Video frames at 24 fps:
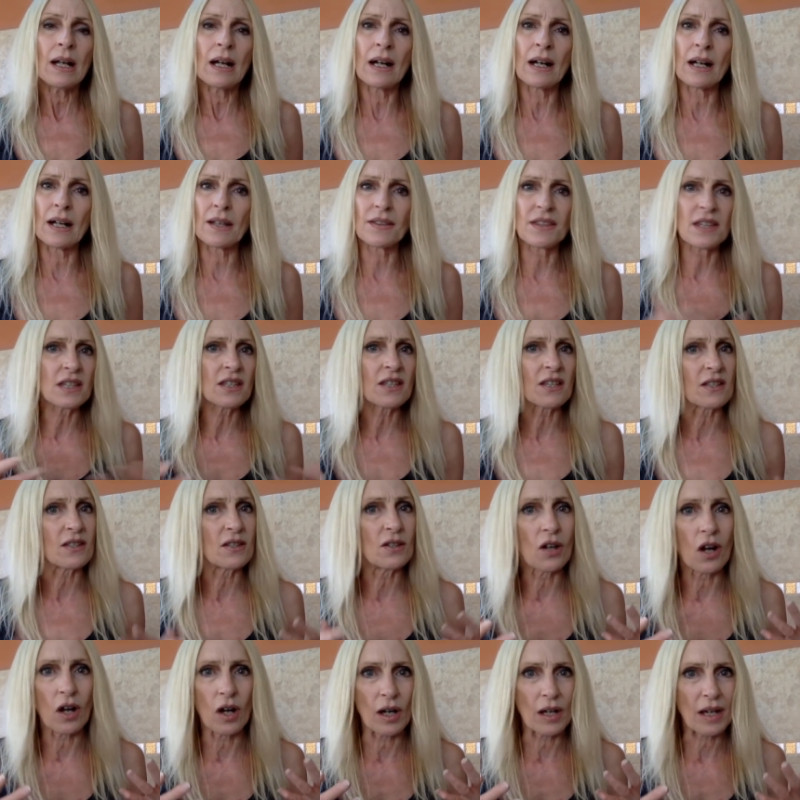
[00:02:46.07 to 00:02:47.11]
uh, this is
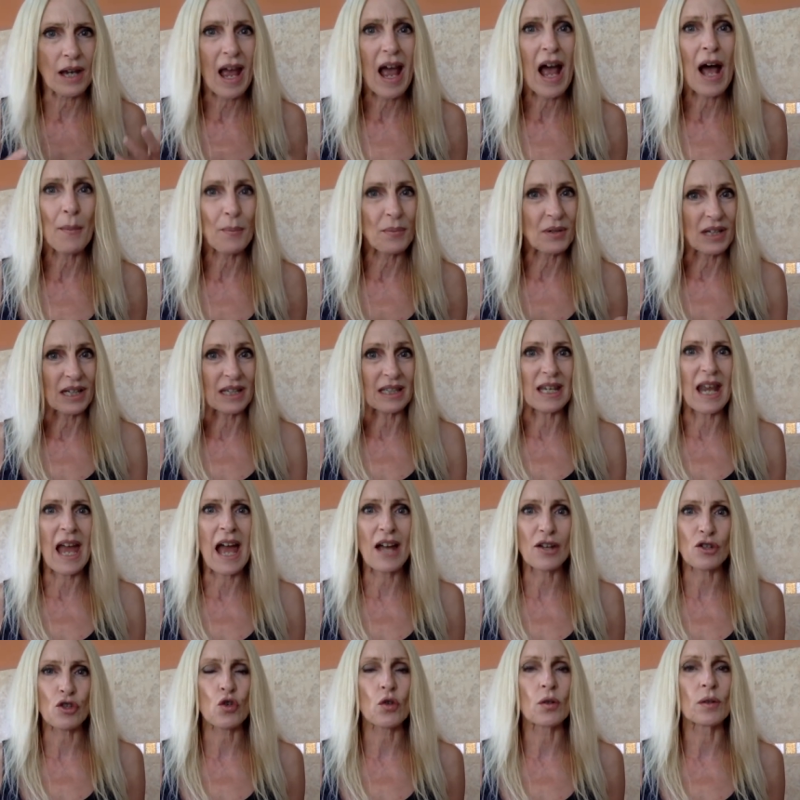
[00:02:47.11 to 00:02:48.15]
not happening
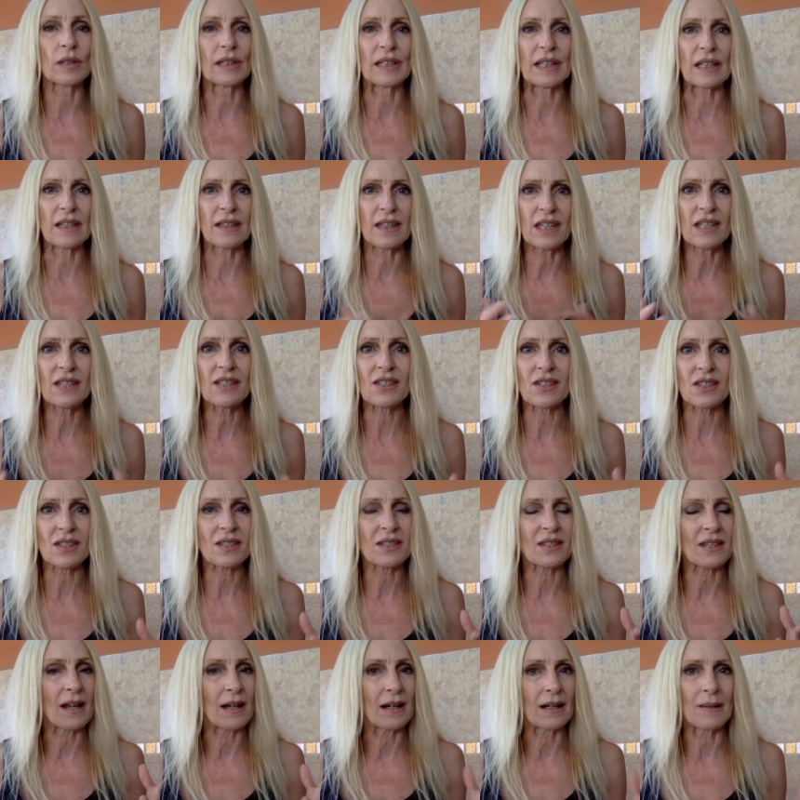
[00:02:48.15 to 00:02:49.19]
naturally
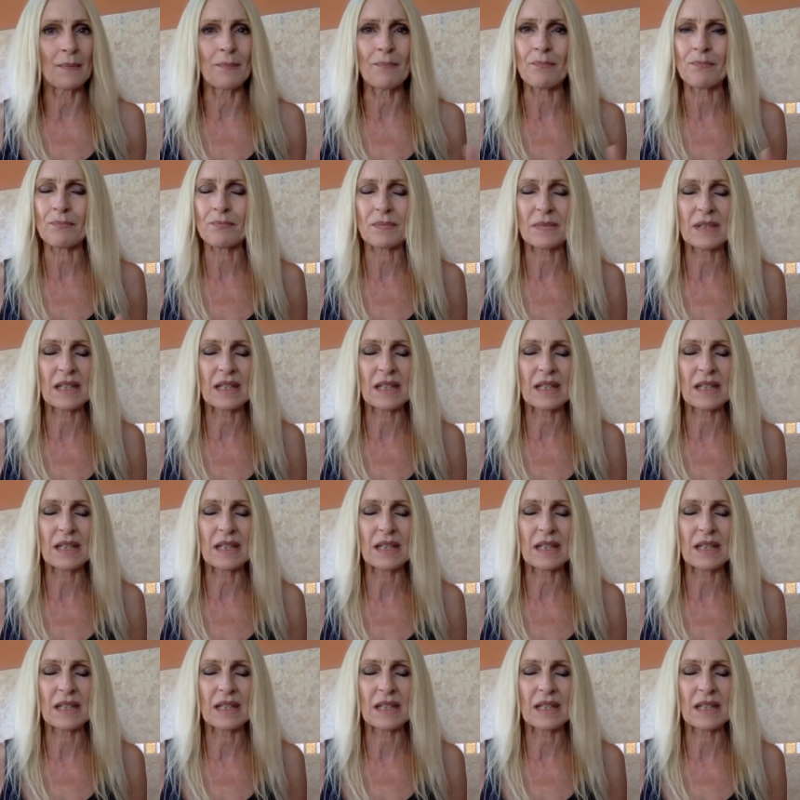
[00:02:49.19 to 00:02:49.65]
this uh,